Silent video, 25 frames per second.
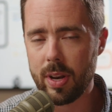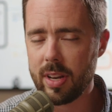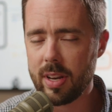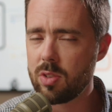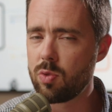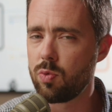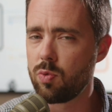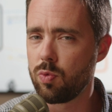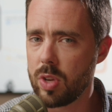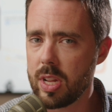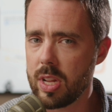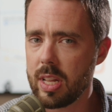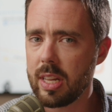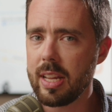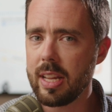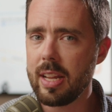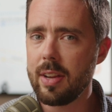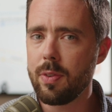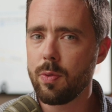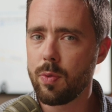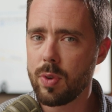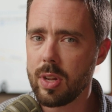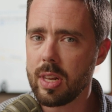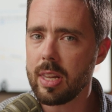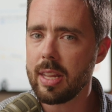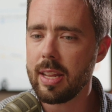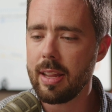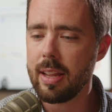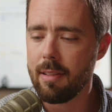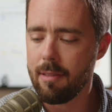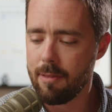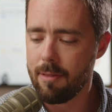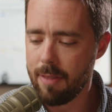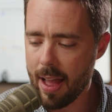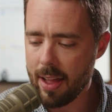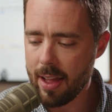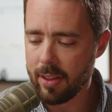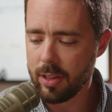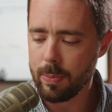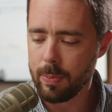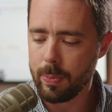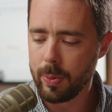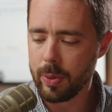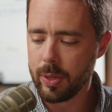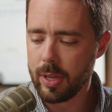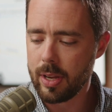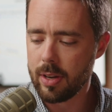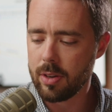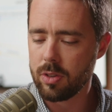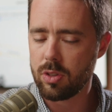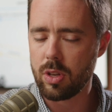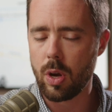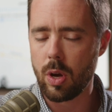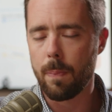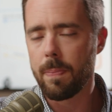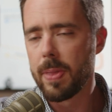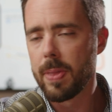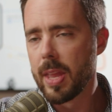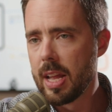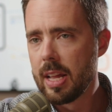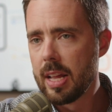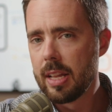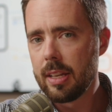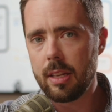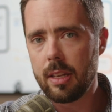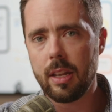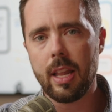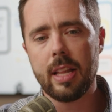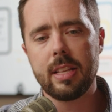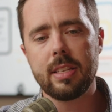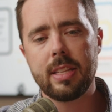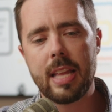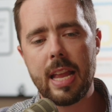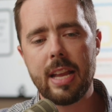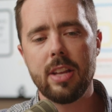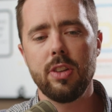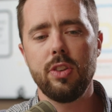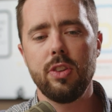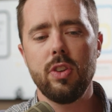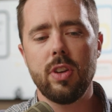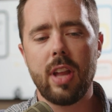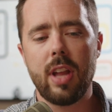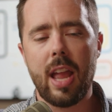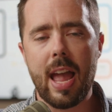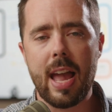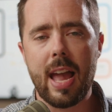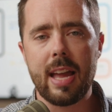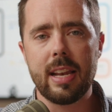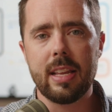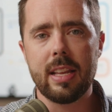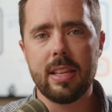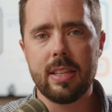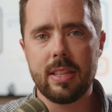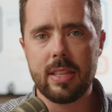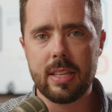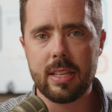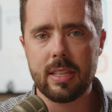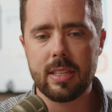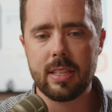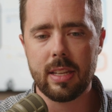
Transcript: It's really, really valuable here. So let's take a look at this